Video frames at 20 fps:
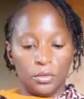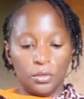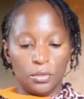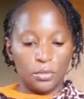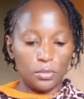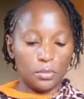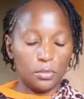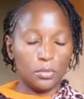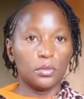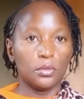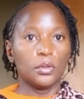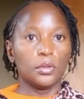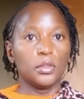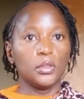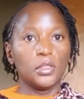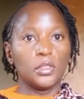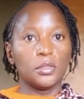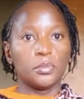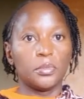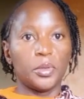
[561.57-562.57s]
So this
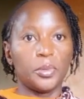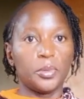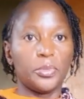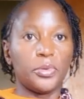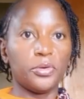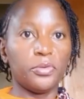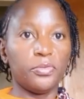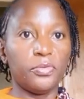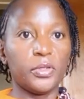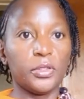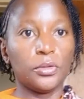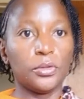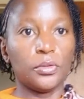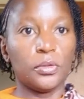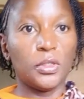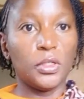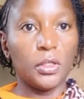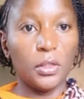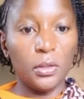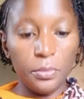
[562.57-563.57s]
is my breakfast
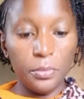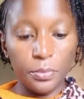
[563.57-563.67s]
today.